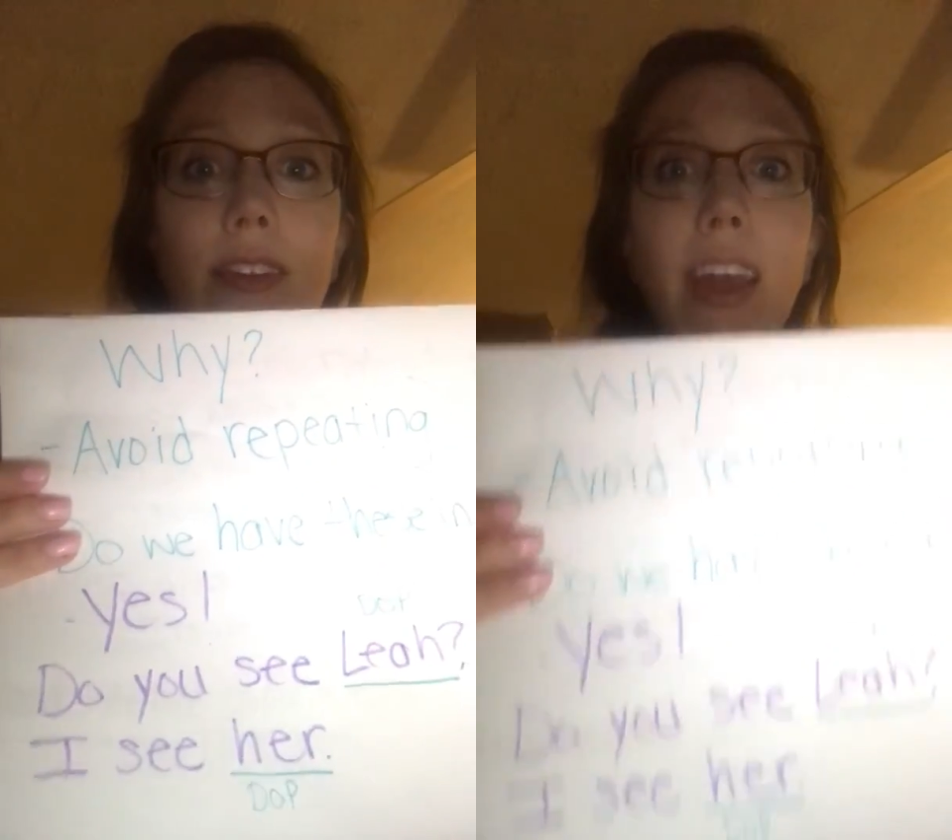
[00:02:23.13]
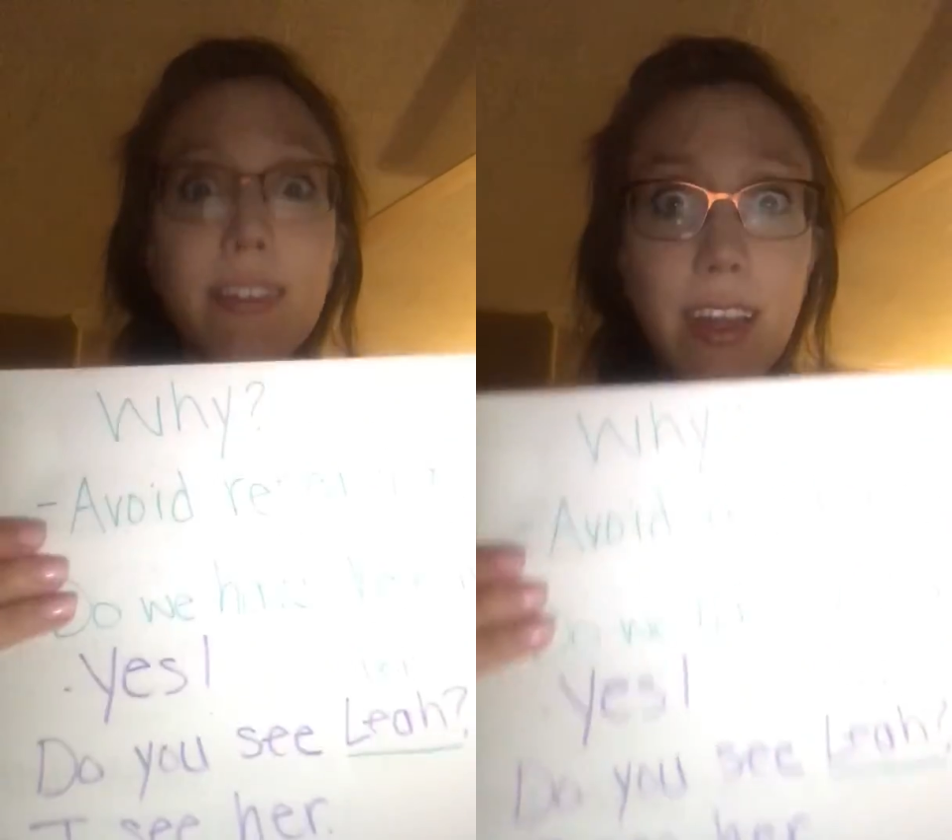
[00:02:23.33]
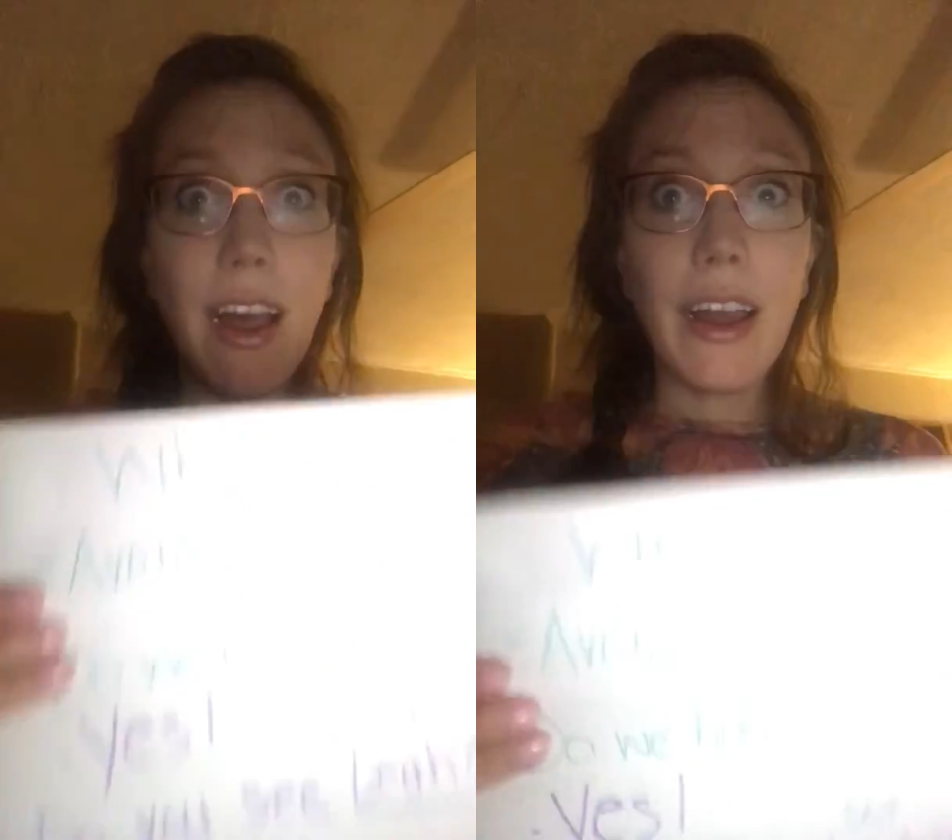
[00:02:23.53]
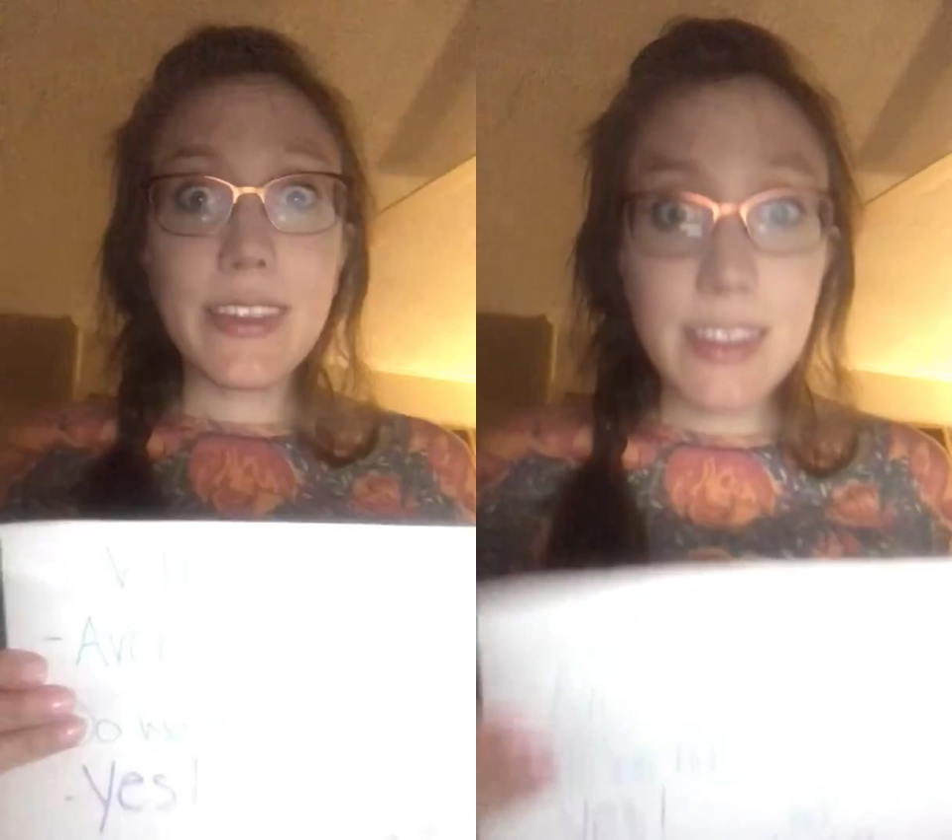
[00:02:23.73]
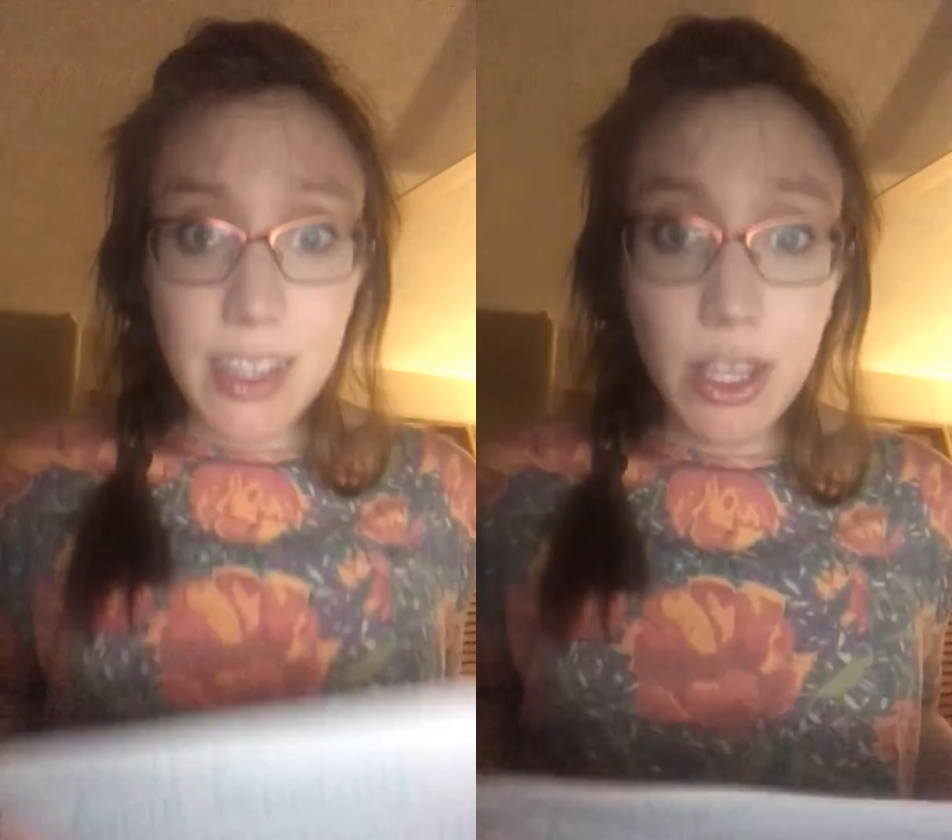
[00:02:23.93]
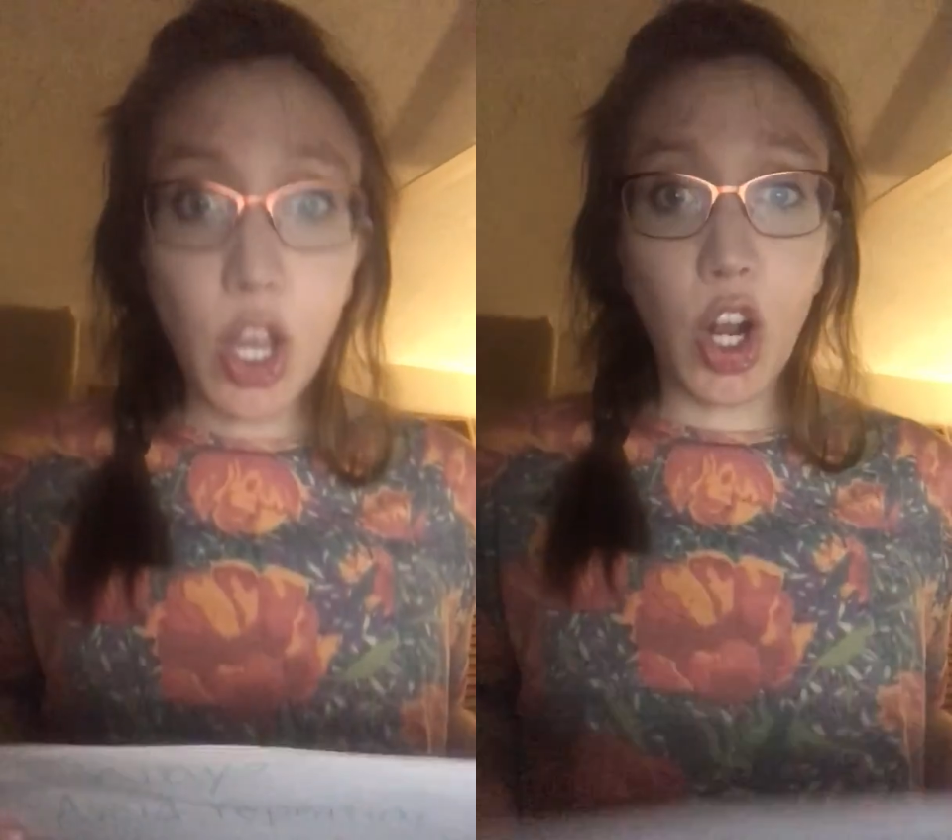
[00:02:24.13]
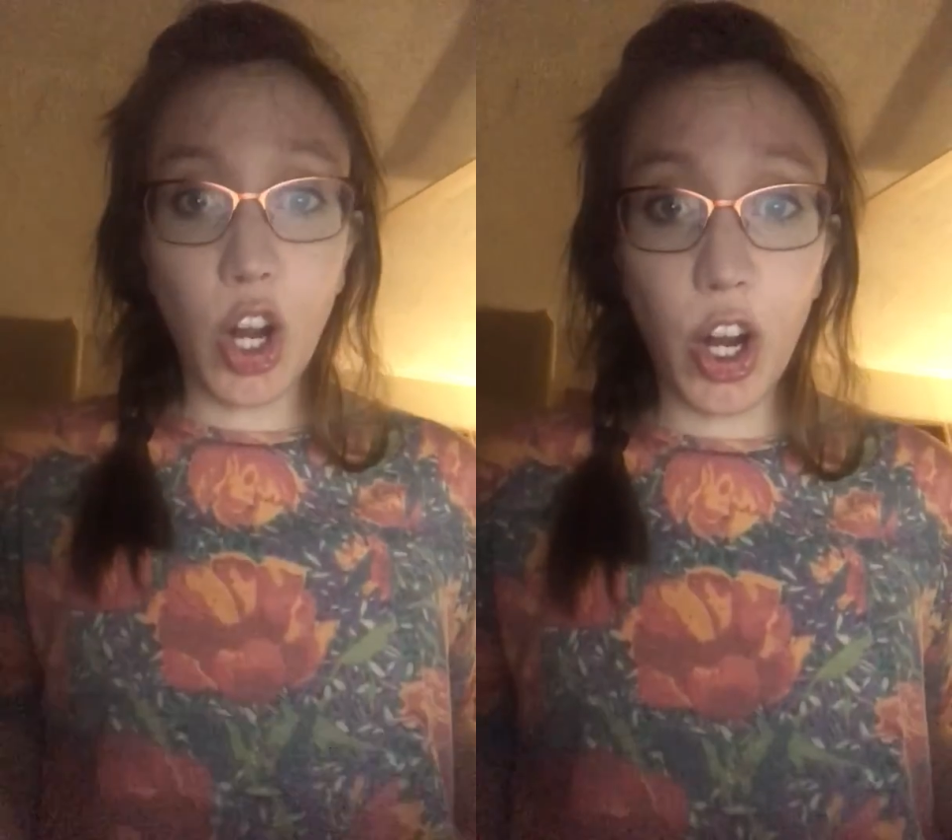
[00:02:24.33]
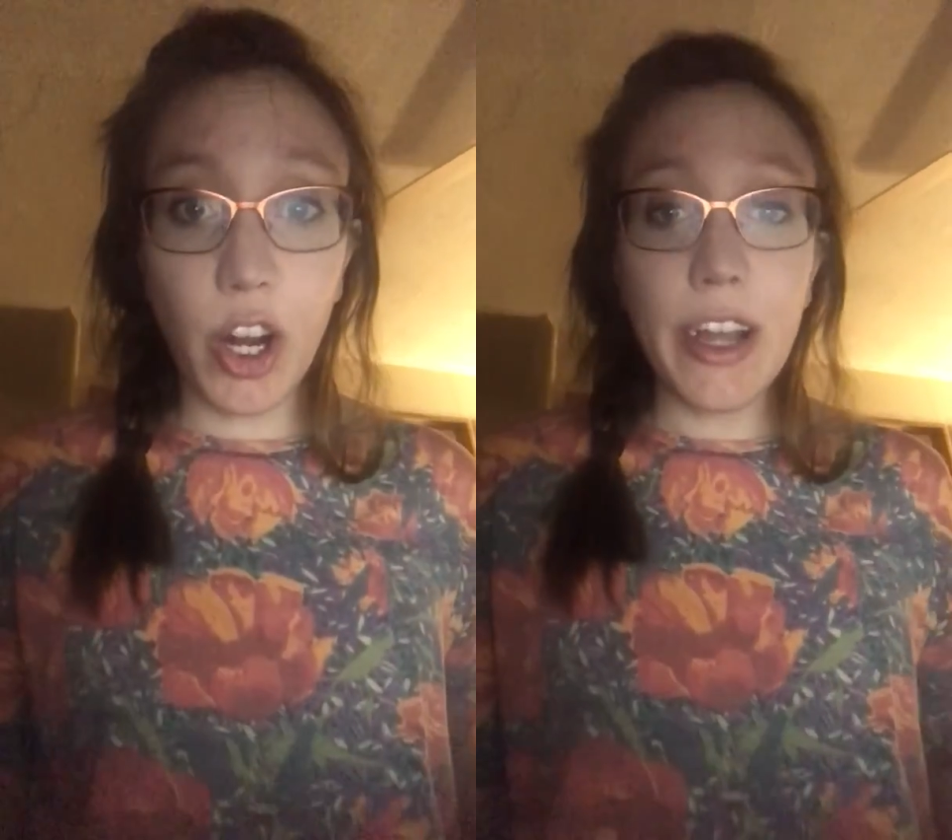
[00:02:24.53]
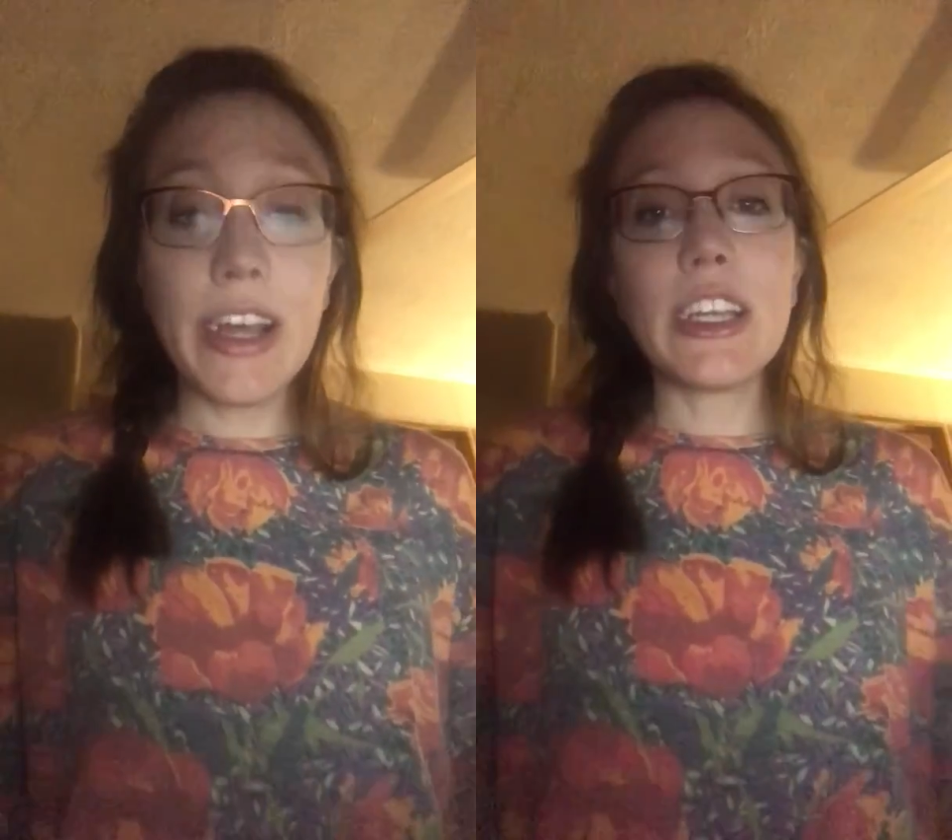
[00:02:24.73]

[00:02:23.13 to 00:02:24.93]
yes, I see her.